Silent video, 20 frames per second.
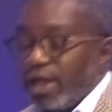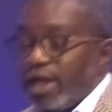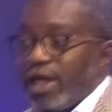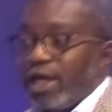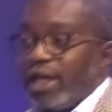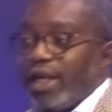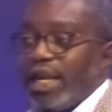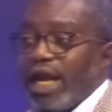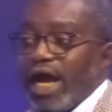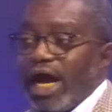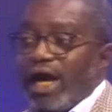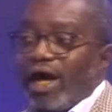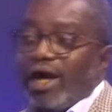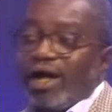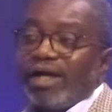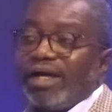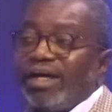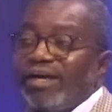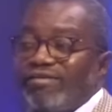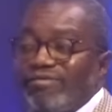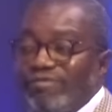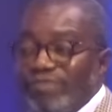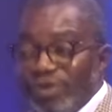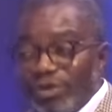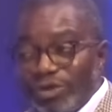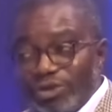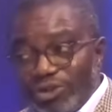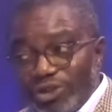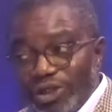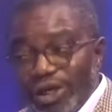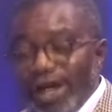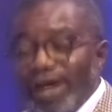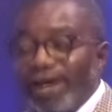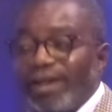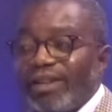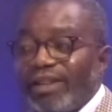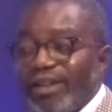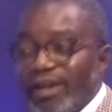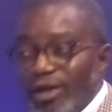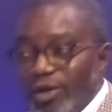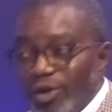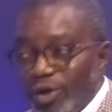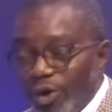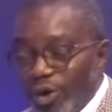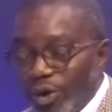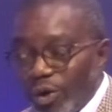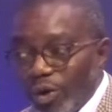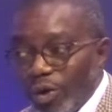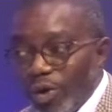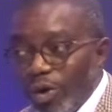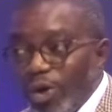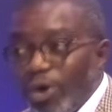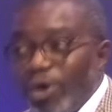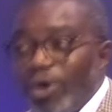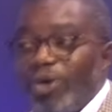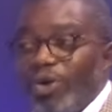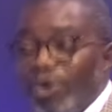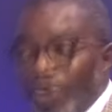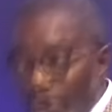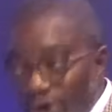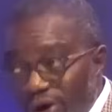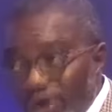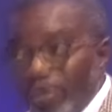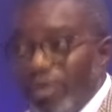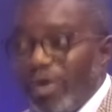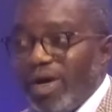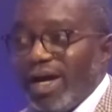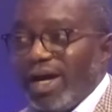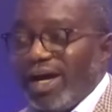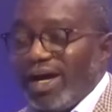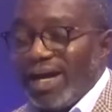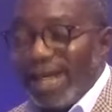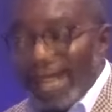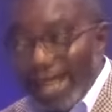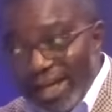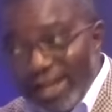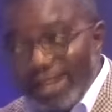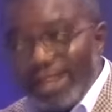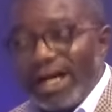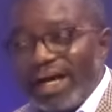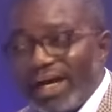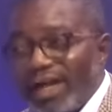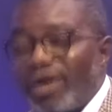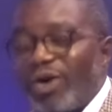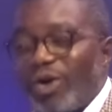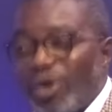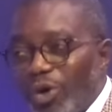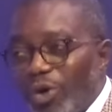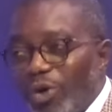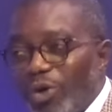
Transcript: now, if you check the law, nowhere in that law